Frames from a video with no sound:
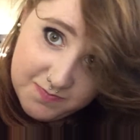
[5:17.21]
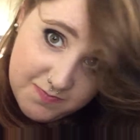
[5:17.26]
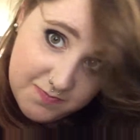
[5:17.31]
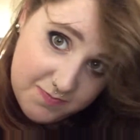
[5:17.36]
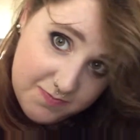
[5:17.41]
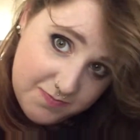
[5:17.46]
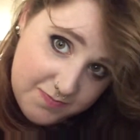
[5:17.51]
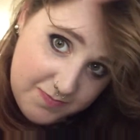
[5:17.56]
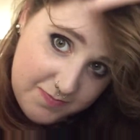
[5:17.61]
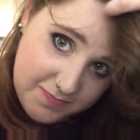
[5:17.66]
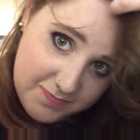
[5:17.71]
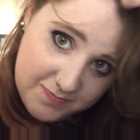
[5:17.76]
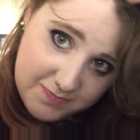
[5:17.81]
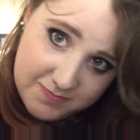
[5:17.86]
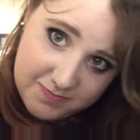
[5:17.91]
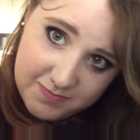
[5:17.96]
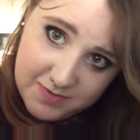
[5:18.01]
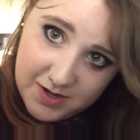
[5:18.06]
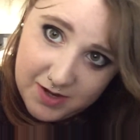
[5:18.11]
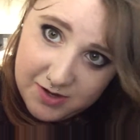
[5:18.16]
Yay.
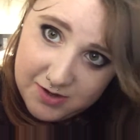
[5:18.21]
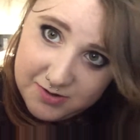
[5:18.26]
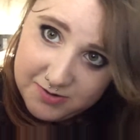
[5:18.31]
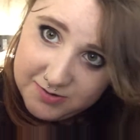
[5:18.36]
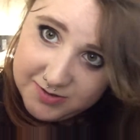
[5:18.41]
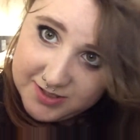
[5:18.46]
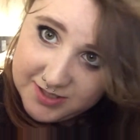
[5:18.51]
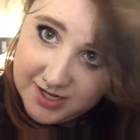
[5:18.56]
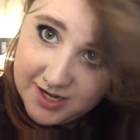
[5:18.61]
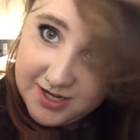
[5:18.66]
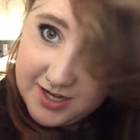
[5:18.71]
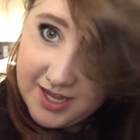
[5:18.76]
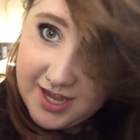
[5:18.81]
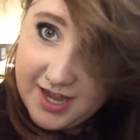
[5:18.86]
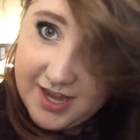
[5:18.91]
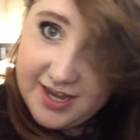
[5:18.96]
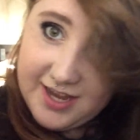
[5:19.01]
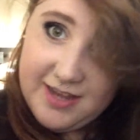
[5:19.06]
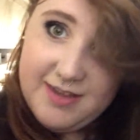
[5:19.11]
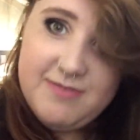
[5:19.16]
No, it's not
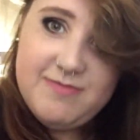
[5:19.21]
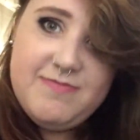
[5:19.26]
yay.